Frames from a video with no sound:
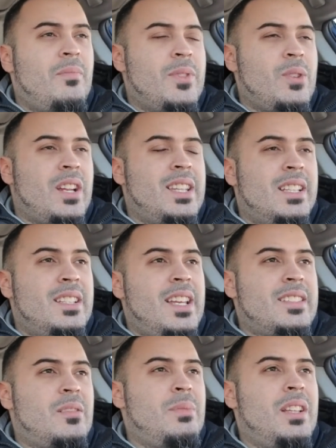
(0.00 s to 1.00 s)
or I think the
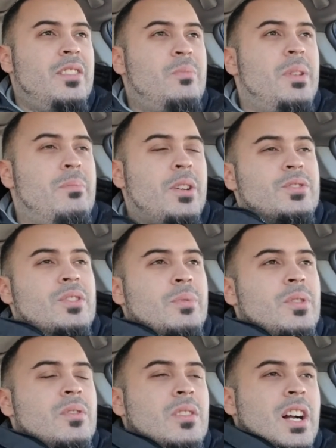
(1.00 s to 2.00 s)
deck's going to be a little bit
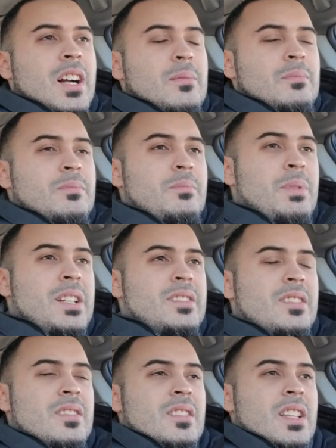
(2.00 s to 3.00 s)
burstable, because
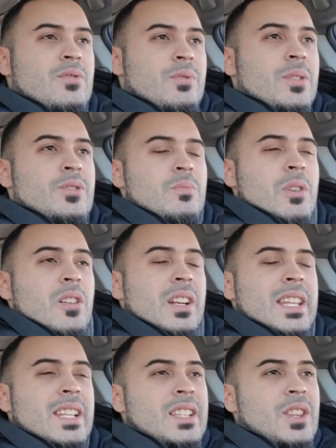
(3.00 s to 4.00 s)
it's real small, and
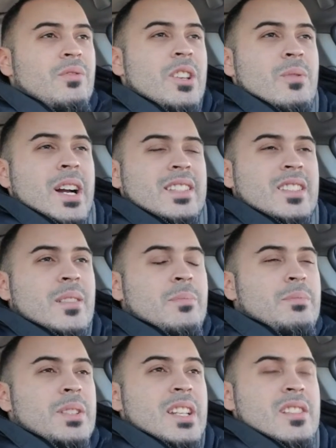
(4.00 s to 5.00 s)
I think the 3-wide's going to
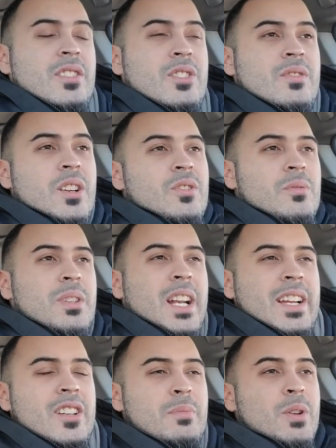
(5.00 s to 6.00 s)
potentially struggle, but
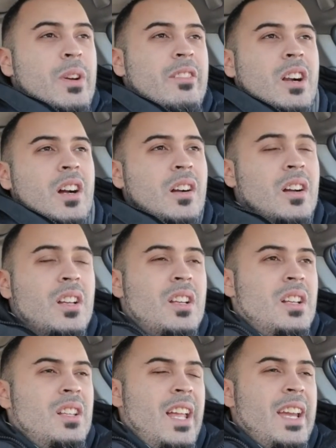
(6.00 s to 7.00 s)
I could be way wrong.
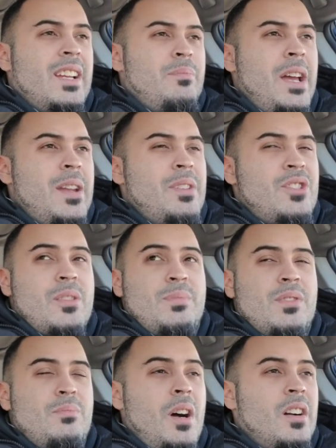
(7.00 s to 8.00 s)
Like, Padme ship
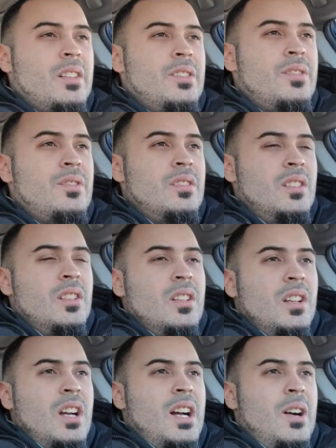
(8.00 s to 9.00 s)
is bonkers.
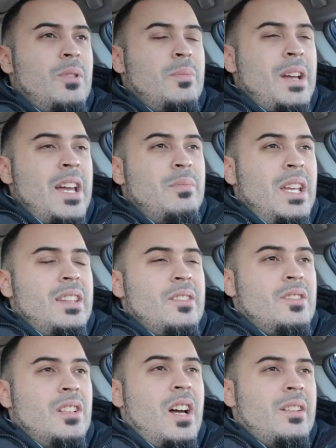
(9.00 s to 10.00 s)
With Padme,
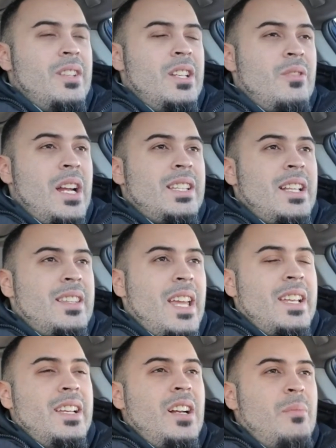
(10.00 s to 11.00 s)
there's a lot of indirect
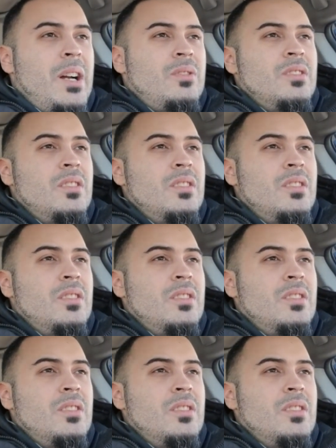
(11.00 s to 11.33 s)
that can come out.